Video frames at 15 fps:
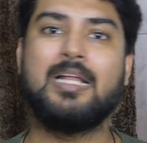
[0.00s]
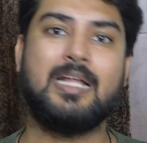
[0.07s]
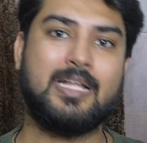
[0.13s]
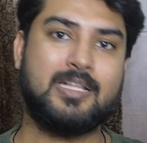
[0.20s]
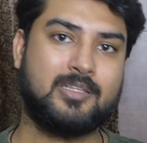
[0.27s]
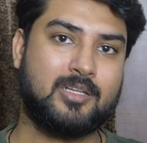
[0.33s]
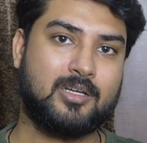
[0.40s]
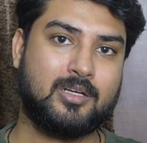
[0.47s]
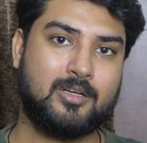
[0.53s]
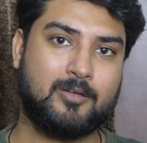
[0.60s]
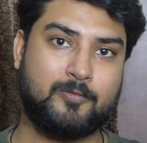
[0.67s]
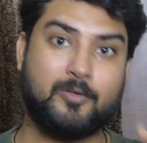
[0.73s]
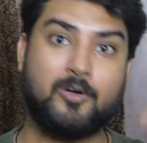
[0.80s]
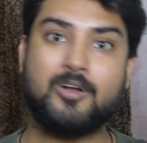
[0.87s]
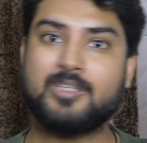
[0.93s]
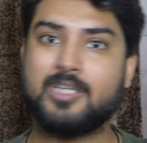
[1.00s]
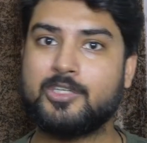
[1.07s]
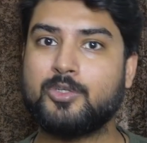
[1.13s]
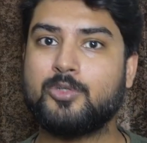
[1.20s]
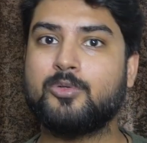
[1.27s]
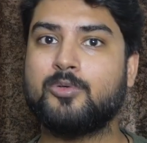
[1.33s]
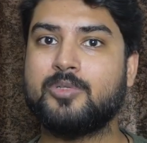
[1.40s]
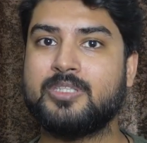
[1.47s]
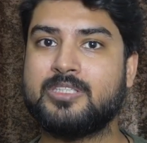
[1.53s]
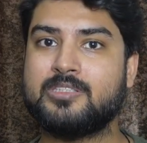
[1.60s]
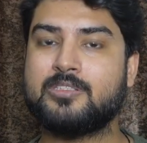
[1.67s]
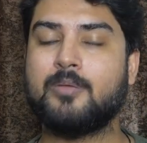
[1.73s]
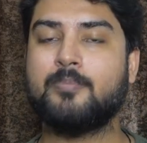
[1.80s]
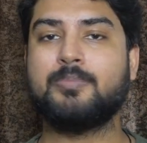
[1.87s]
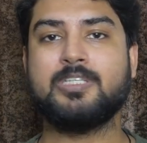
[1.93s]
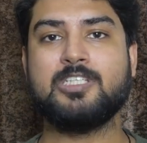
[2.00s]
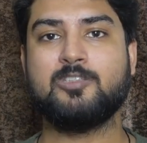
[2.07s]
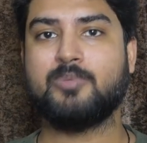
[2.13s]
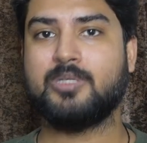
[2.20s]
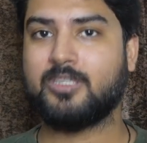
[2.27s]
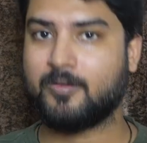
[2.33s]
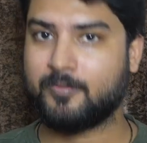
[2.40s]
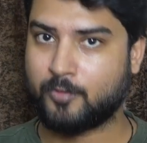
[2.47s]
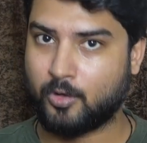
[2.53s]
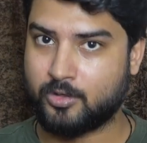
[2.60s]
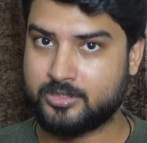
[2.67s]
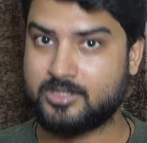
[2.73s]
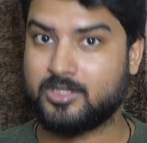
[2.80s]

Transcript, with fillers: in the work that you do in these companies, but of course,